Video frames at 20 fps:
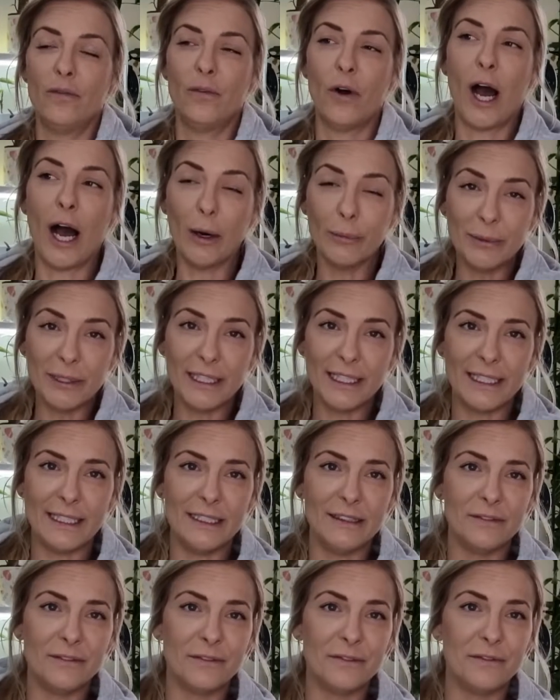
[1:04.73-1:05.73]
I
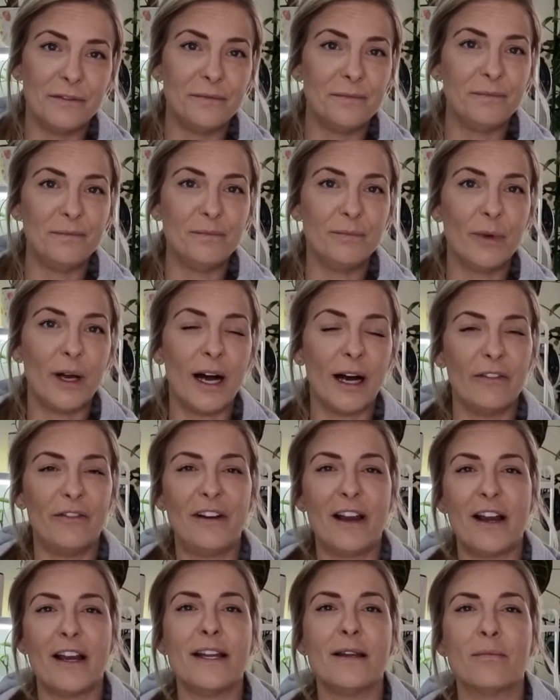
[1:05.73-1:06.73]
believe are
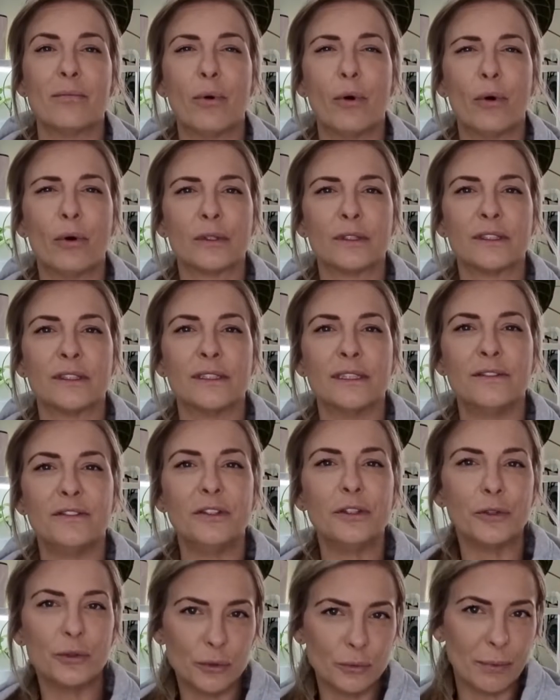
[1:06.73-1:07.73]
very important if you
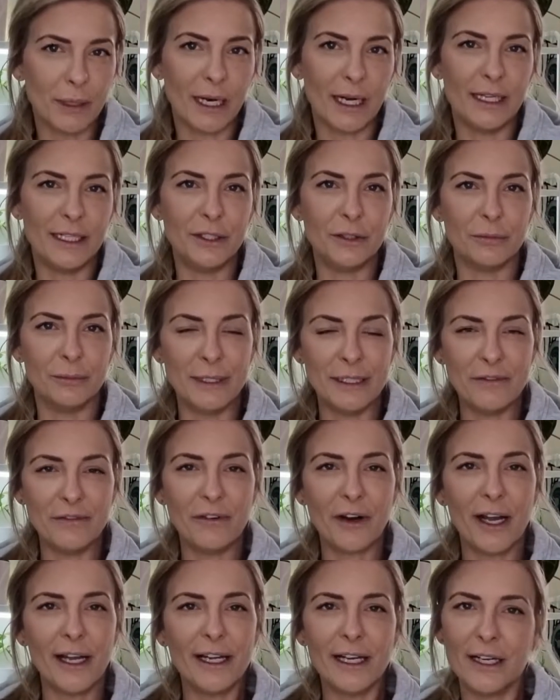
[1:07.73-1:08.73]
do buy a
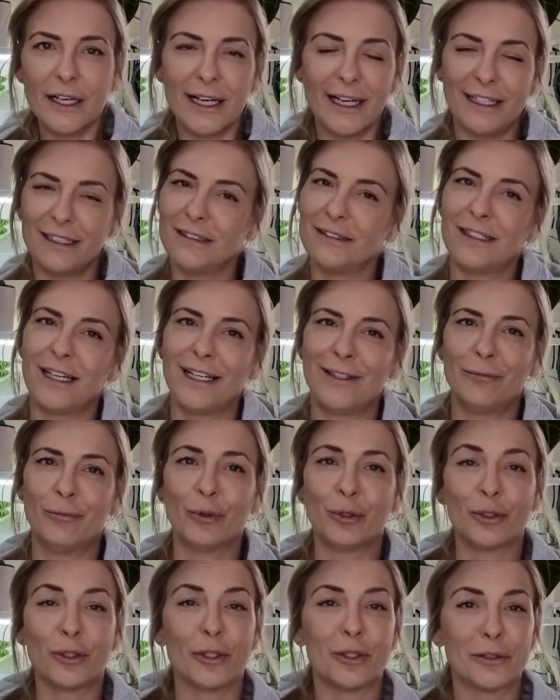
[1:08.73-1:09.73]
humidifier, and I
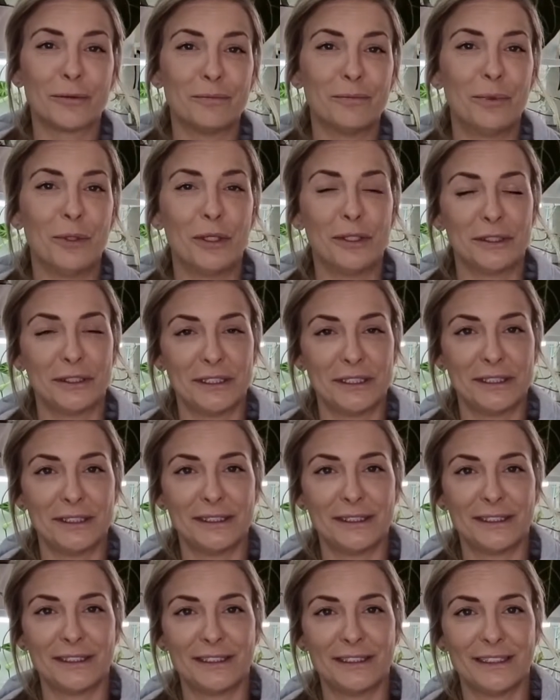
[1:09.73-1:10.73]
would not purchase
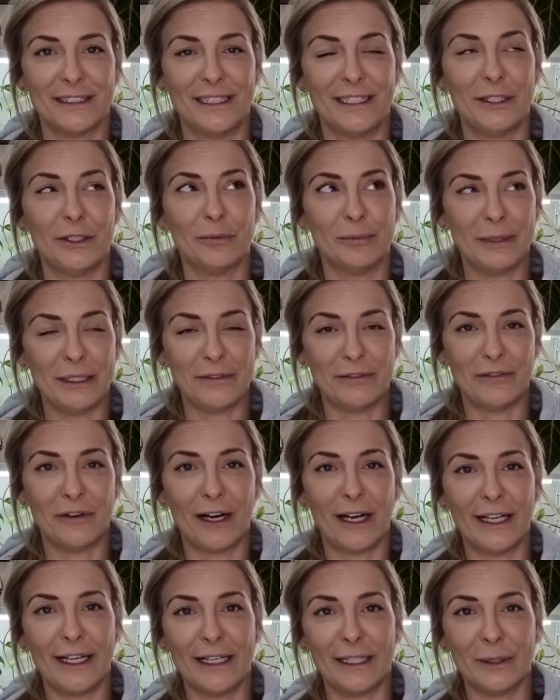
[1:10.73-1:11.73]
a
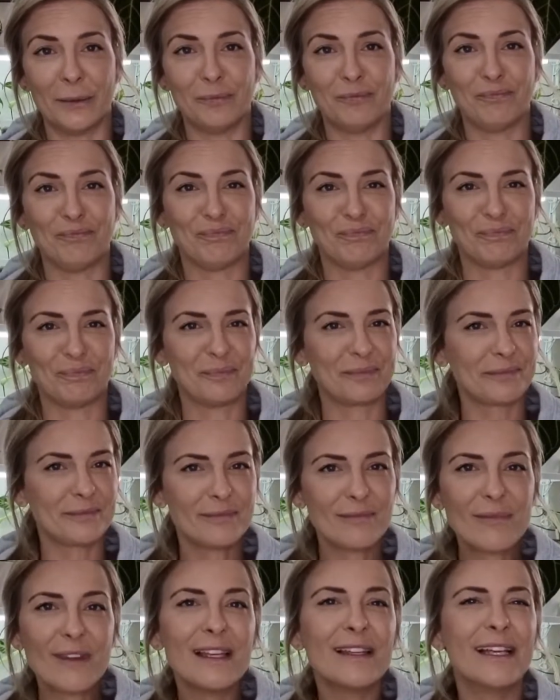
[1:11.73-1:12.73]
humidifier
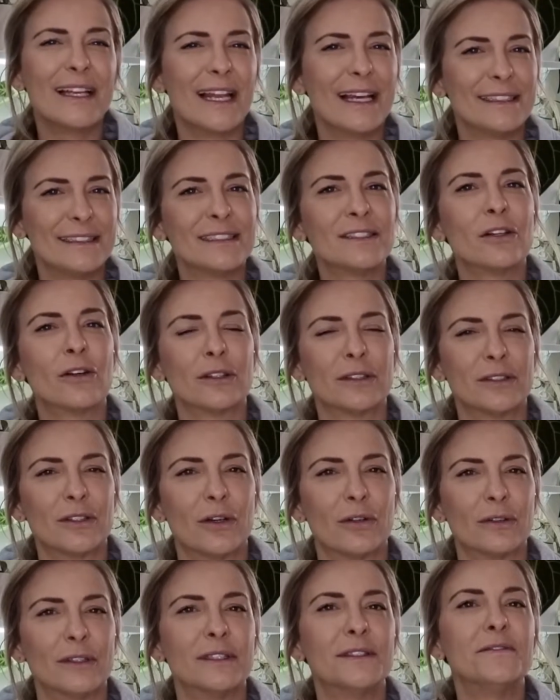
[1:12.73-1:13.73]
that hasn't got
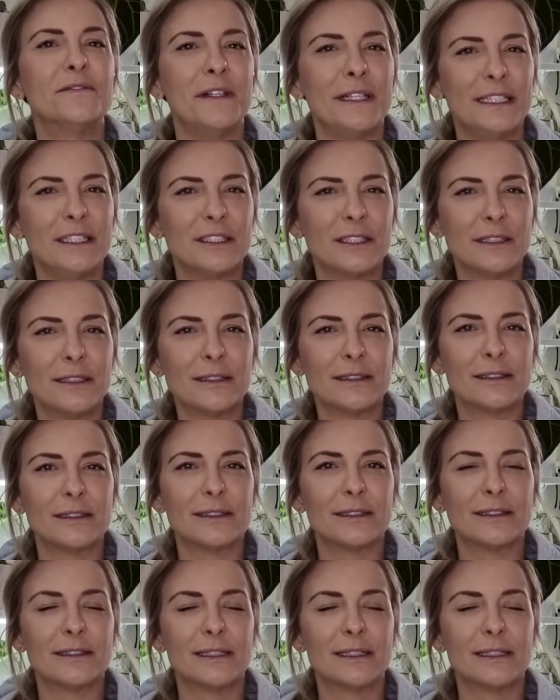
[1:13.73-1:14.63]
those features.